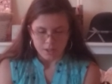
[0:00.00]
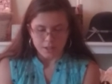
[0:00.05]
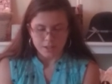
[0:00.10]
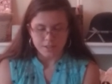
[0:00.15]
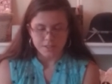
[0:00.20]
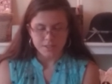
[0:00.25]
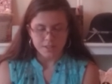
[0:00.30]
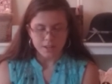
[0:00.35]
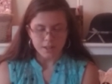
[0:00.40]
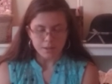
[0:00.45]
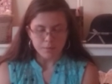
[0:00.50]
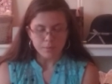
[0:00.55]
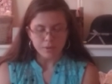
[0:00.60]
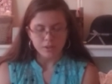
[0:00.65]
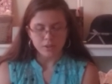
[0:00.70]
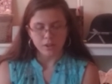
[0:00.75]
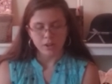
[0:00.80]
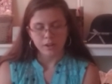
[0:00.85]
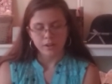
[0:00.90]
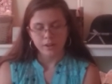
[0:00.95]
As time
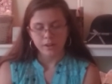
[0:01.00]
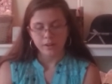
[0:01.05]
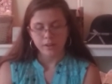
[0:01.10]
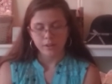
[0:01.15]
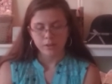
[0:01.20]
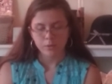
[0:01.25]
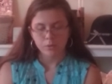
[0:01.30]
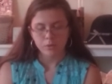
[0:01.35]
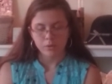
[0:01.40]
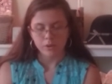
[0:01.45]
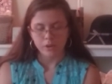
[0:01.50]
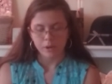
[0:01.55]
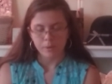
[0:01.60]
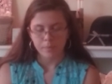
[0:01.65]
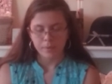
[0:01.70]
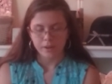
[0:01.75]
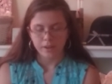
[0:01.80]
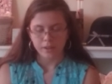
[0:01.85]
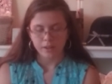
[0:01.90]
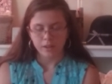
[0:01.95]
went on and I grew
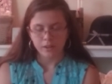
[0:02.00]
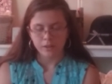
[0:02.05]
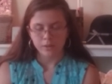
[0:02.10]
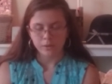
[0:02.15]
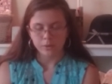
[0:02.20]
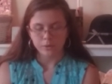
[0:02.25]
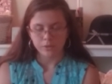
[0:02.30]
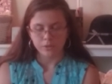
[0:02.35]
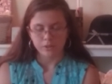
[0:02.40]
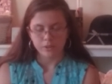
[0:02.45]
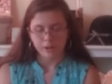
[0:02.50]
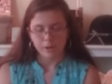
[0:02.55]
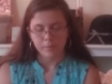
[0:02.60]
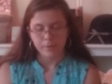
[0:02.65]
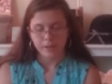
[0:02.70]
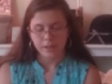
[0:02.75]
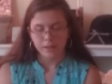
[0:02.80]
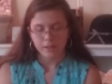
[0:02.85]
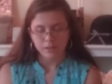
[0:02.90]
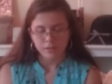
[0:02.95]
up and I got older, I
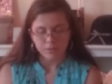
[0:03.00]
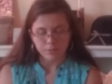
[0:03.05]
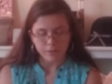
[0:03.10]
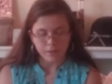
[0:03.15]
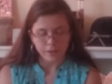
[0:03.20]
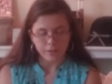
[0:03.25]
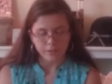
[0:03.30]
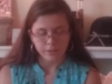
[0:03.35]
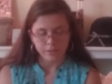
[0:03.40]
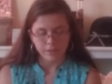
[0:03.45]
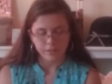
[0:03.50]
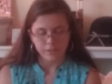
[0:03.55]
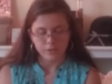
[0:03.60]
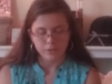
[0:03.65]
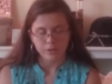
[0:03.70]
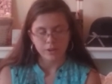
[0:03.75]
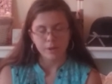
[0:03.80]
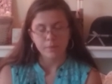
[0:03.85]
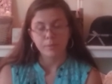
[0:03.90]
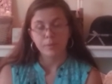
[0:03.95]
began to fall into the
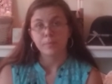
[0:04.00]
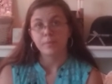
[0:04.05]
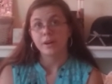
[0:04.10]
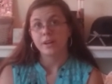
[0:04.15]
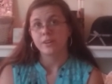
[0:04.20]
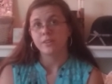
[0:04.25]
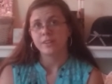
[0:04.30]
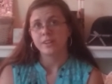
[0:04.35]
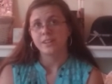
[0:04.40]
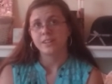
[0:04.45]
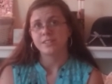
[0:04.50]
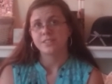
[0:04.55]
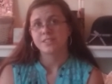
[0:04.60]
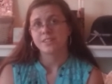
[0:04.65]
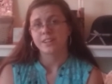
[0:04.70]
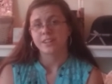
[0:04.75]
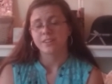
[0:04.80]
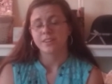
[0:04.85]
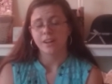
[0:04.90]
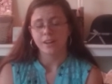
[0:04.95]
trap of modern age
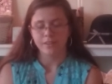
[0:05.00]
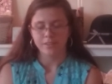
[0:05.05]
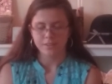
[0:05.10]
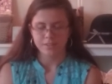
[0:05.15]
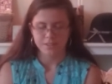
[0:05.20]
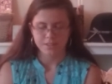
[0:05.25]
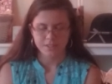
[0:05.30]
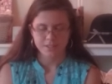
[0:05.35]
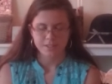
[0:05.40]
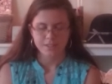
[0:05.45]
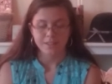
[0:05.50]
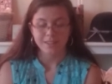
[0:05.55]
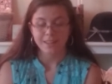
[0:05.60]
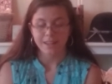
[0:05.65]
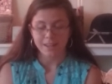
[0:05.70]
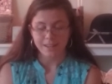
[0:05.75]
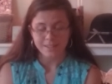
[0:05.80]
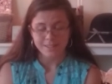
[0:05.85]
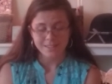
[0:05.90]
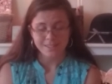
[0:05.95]
technologies.
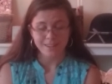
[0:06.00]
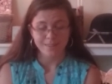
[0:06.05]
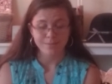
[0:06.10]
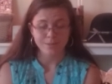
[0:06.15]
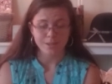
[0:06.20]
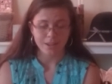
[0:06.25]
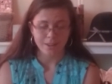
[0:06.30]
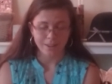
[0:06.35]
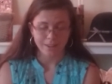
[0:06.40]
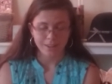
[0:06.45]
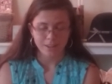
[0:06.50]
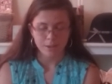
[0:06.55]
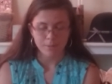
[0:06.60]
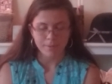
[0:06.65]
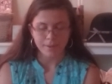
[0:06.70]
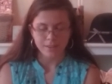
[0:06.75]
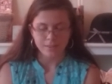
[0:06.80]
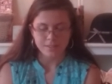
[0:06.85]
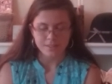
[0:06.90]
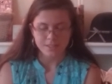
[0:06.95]
Yes, I'm talking
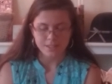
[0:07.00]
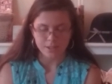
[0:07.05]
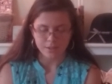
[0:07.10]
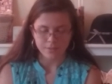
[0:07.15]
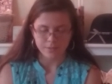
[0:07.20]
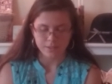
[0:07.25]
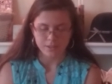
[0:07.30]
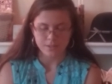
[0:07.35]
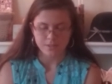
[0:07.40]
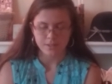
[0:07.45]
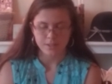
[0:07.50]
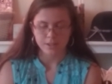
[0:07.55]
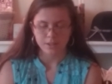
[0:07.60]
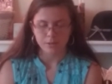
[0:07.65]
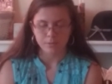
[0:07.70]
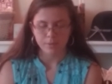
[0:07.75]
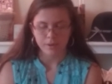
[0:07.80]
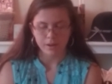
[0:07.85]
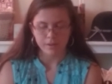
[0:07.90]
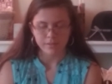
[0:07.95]
about the cell phones that
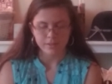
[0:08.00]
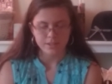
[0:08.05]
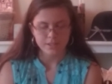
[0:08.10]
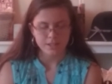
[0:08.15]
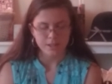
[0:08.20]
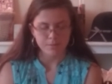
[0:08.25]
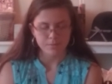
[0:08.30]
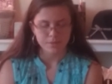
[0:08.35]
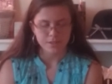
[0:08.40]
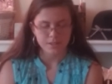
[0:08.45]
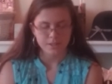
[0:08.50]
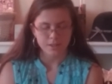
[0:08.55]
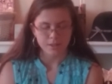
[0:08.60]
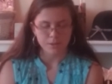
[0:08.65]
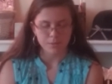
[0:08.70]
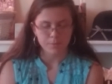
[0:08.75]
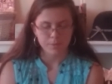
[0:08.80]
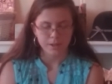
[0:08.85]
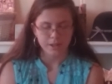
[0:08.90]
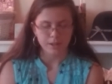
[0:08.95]
you're probably tempted to
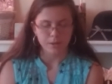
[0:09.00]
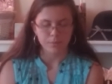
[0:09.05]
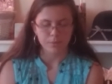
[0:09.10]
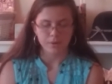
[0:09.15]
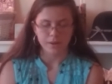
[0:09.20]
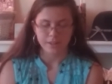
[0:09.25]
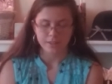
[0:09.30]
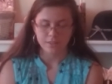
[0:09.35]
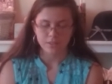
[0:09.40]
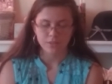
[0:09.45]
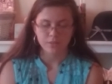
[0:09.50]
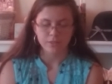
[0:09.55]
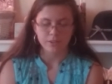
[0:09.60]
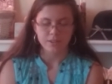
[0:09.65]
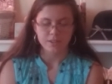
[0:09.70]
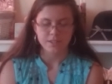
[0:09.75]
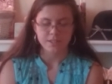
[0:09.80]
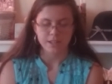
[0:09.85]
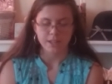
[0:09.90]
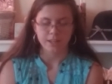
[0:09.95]
go pick up right this
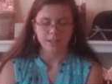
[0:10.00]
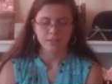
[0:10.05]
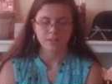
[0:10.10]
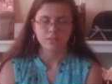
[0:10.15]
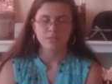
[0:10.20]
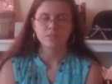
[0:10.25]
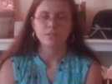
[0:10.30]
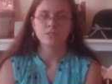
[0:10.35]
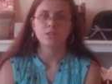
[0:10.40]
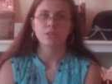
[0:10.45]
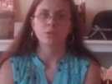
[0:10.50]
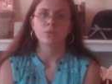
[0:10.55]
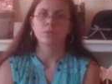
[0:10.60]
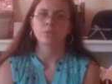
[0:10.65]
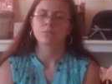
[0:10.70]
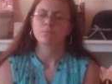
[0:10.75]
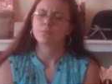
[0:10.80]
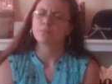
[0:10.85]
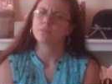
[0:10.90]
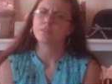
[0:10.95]
very second. Don't.
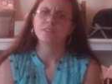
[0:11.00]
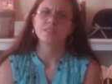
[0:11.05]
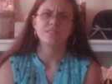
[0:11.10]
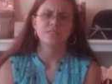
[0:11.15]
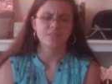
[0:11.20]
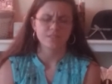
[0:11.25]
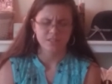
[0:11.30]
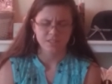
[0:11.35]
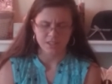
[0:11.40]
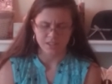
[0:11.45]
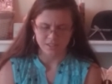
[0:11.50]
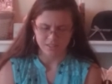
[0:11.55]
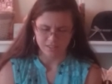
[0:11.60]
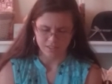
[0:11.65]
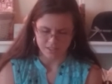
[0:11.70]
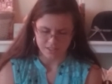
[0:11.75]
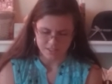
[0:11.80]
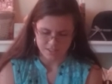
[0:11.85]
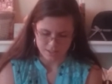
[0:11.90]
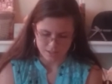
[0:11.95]
Please just sit and
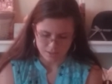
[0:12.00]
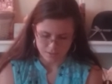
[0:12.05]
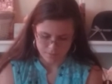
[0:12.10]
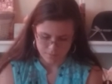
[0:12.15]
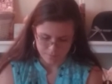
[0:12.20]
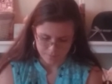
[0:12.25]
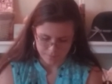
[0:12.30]
listen.